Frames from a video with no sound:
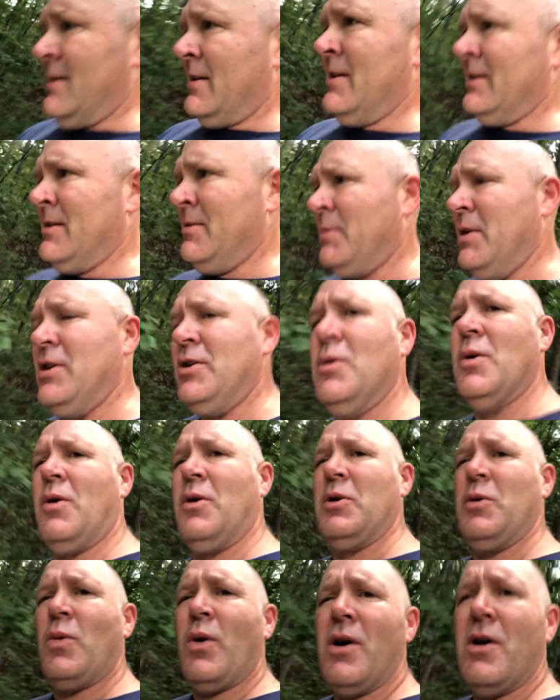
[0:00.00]
I mean, you
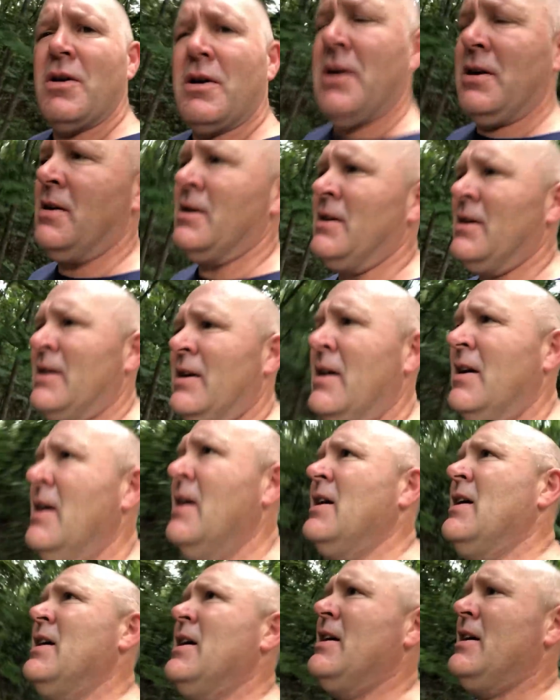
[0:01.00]
only work,
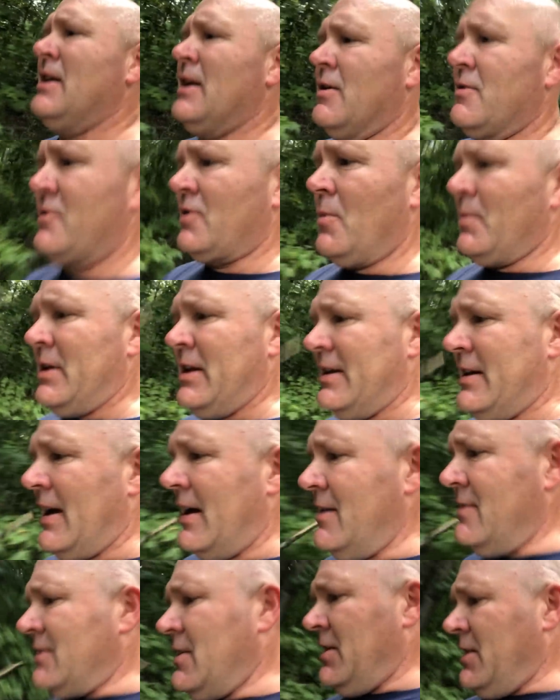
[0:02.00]
you know, so many
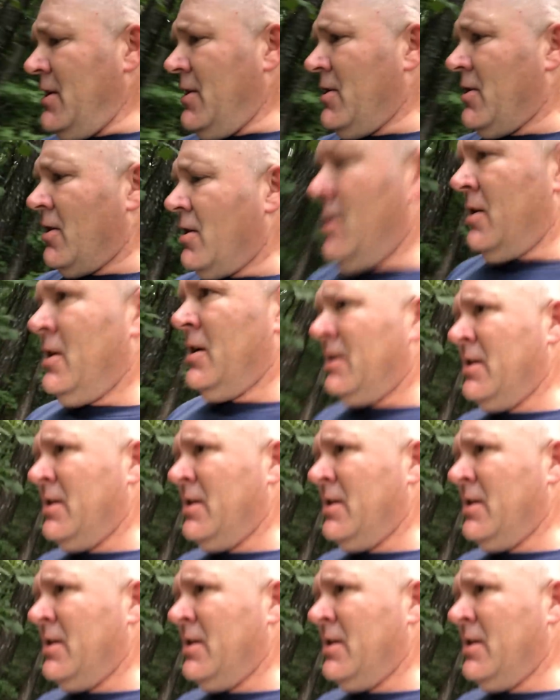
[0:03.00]
days a year.